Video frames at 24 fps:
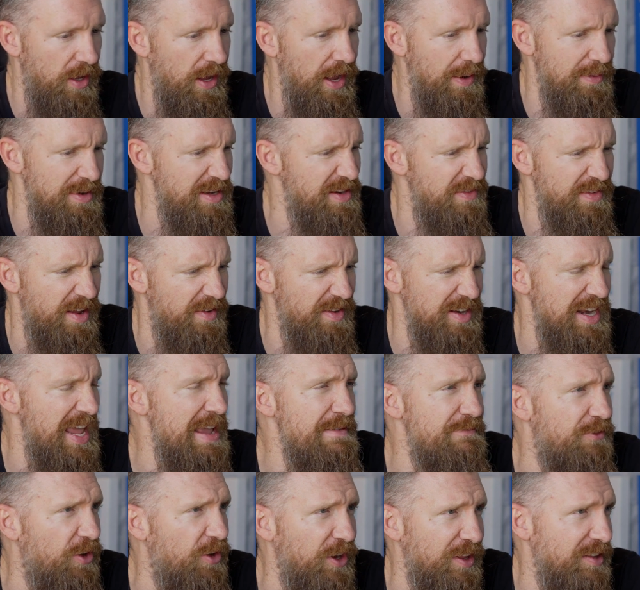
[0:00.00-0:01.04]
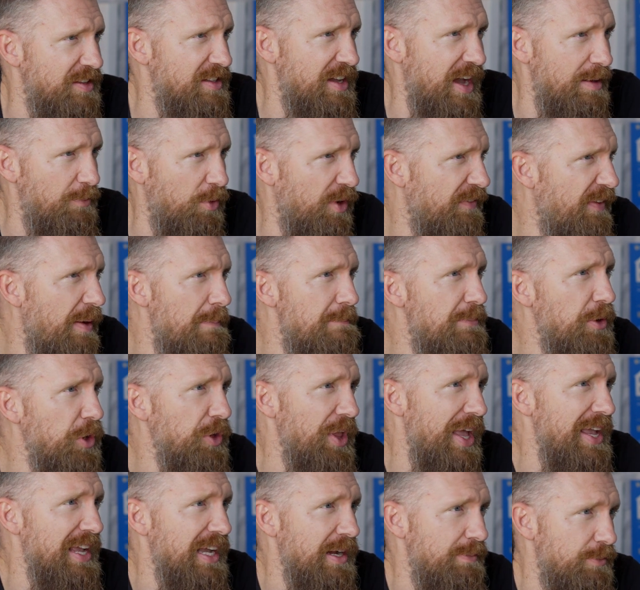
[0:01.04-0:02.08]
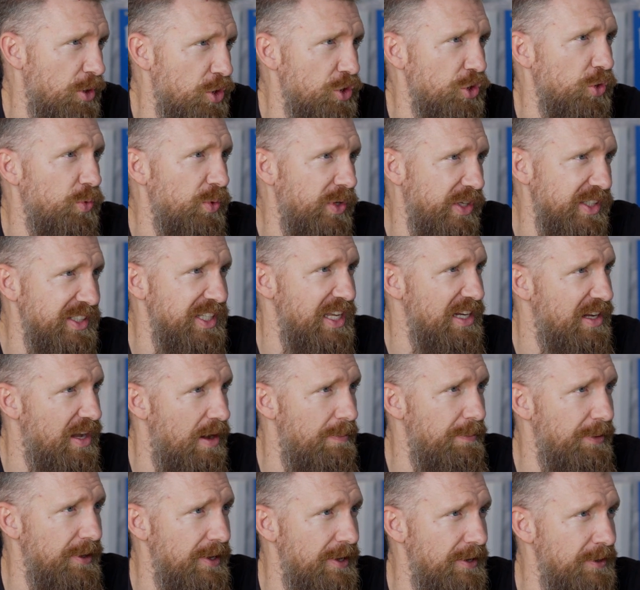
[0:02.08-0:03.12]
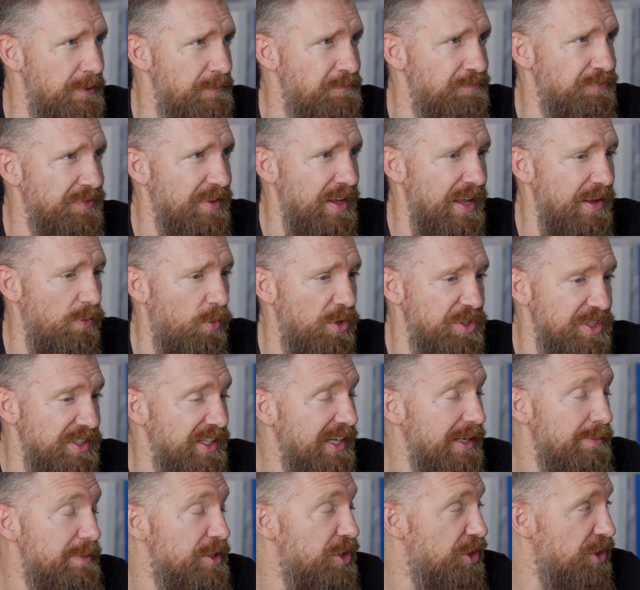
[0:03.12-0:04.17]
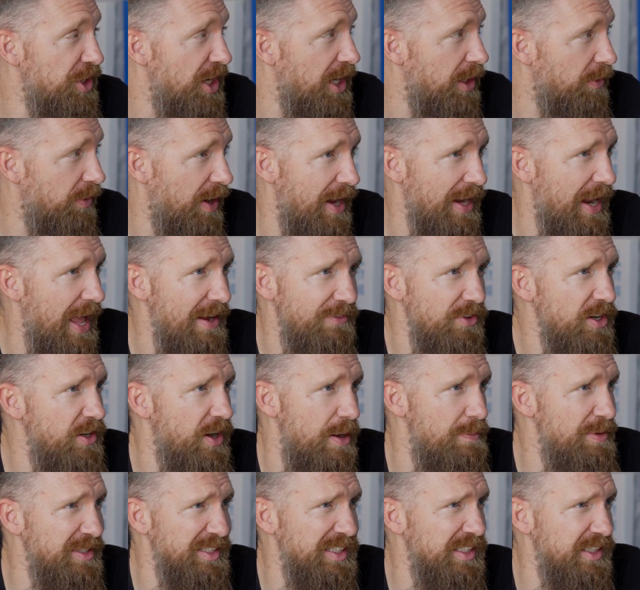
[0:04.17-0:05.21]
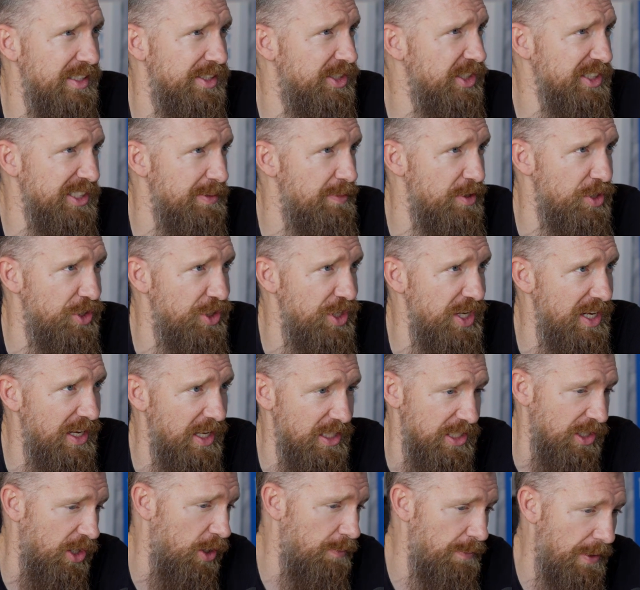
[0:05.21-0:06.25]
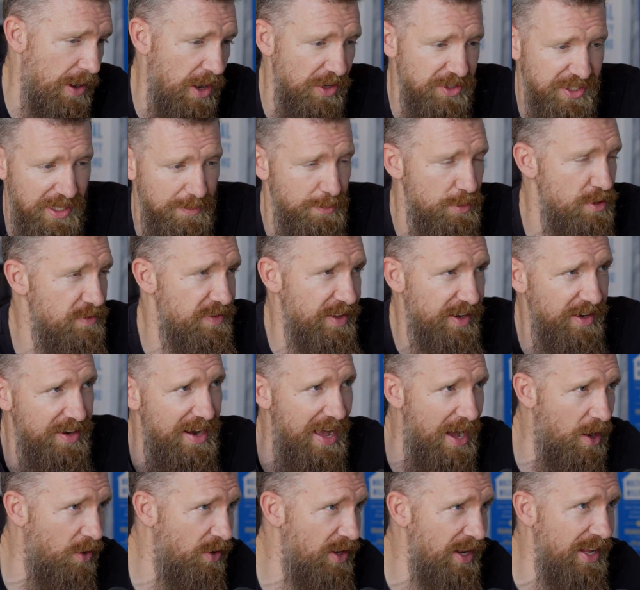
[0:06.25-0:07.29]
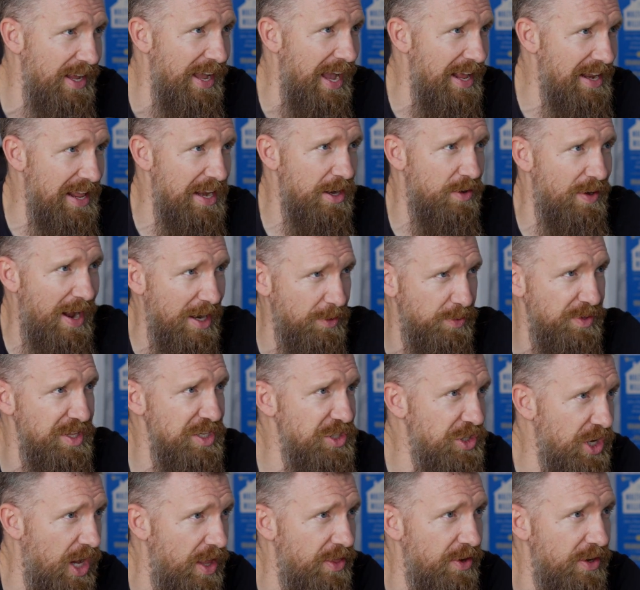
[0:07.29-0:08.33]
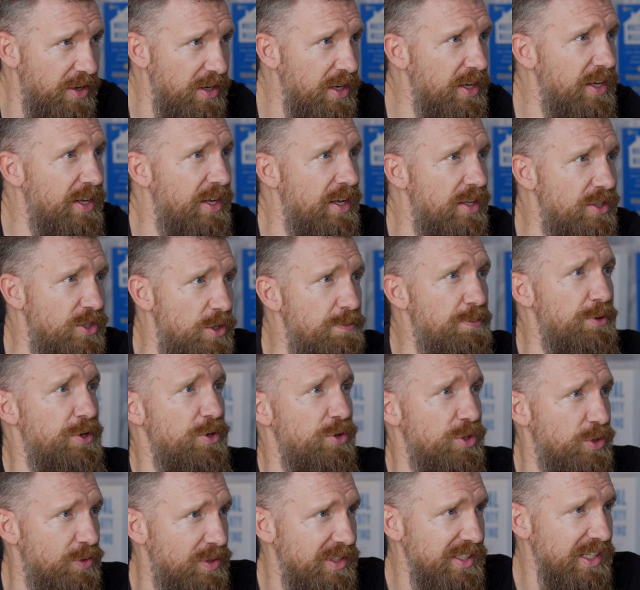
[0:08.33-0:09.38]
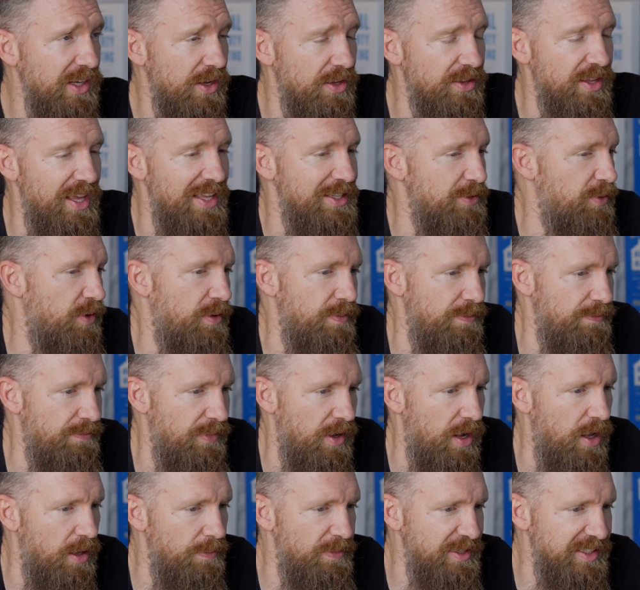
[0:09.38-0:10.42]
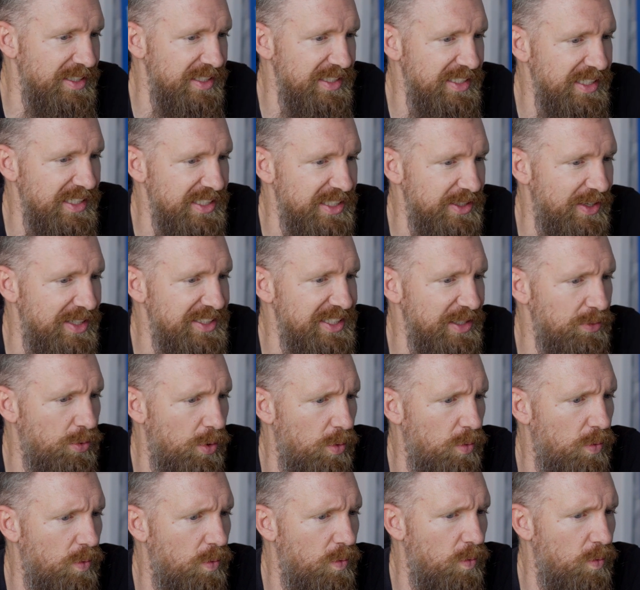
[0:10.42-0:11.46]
Didn't even have a name for it at the time. What if I built a commercial real estate company, which is like a machine, right? Every great business is just a machine. It's little parts that move in and out and interact with each other to produce a result. That's what all business is. So I said, well,